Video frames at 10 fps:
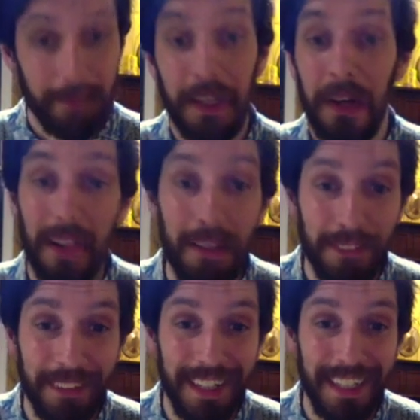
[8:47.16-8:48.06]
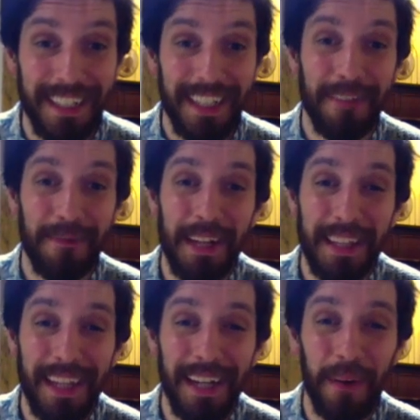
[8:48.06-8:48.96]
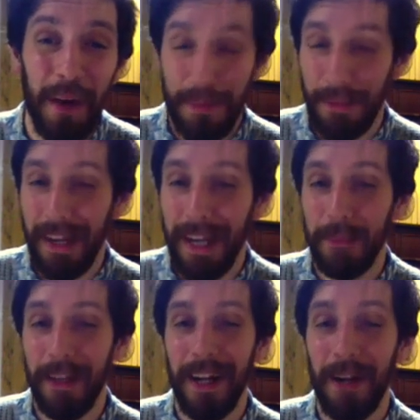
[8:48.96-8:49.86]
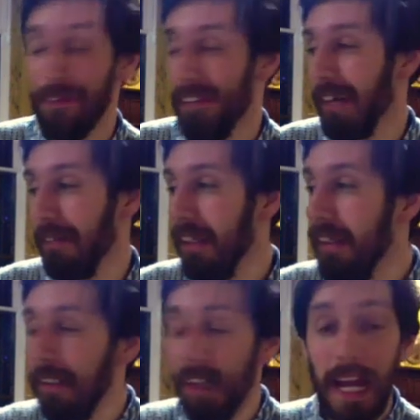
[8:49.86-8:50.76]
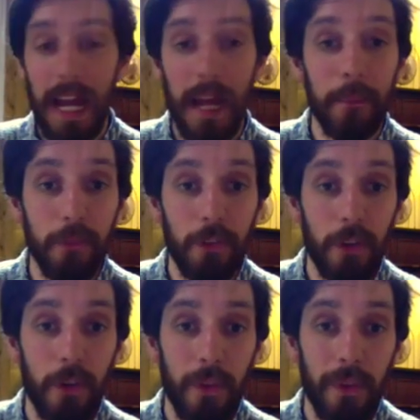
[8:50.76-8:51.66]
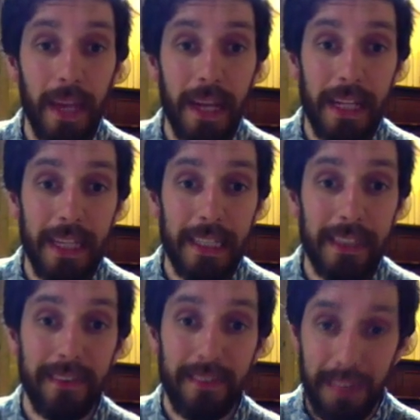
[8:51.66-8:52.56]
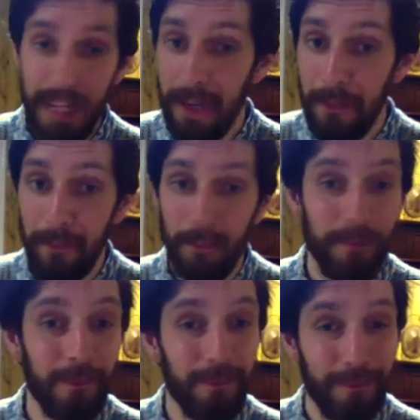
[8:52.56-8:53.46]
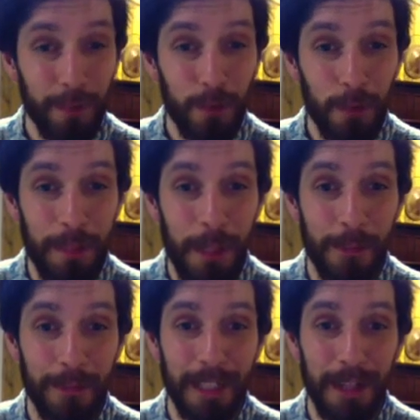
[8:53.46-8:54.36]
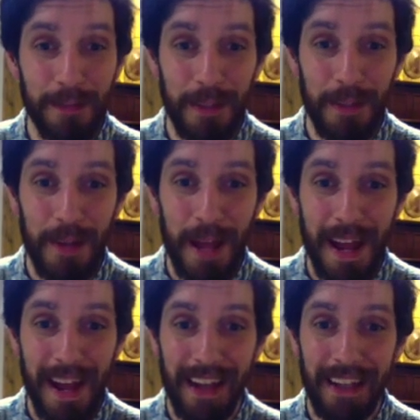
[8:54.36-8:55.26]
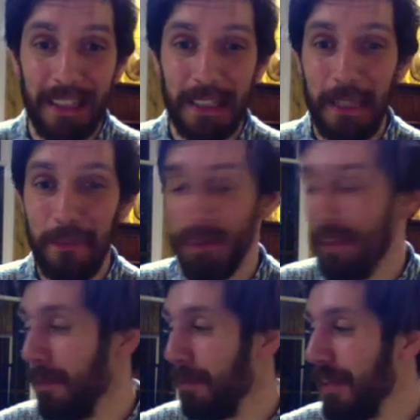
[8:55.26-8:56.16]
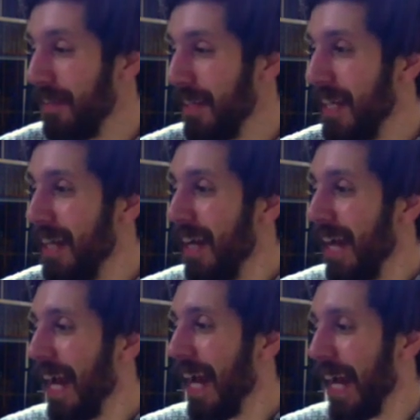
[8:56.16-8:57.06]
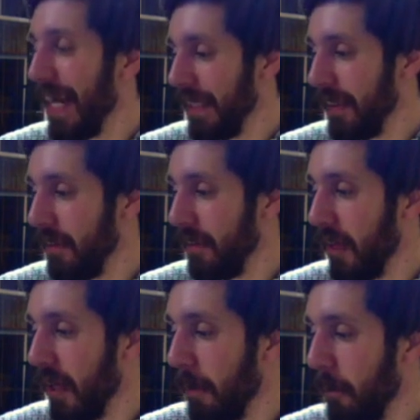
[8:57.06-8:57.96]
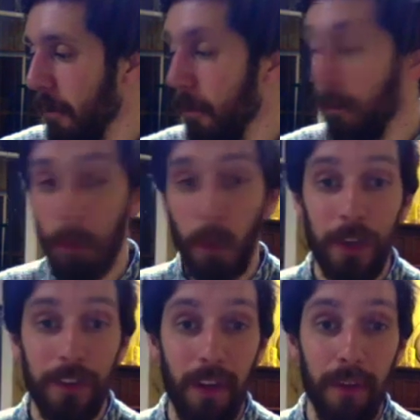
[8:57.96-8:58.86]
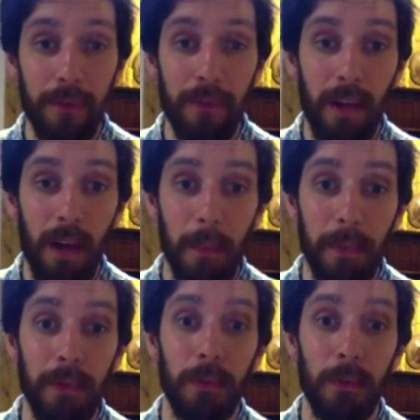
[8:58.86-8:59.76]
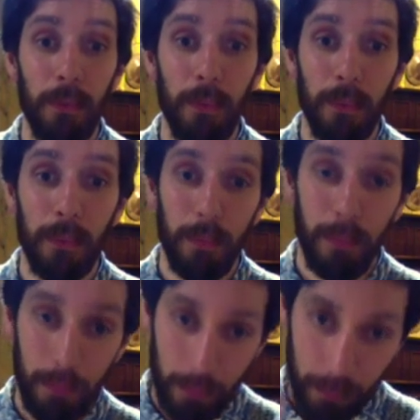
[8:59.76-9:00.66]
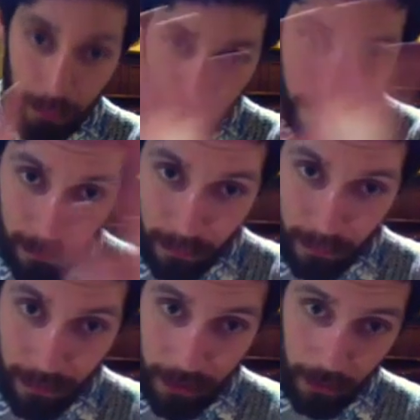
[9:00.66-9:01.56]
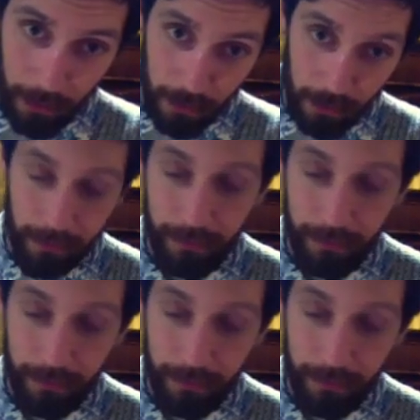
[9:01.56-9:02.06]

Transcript: I'll have to write that out. I thought I had, but I obviously haven't. So that is, should be hopefully enough to keep you busy, and more stuff up soon. See you soon.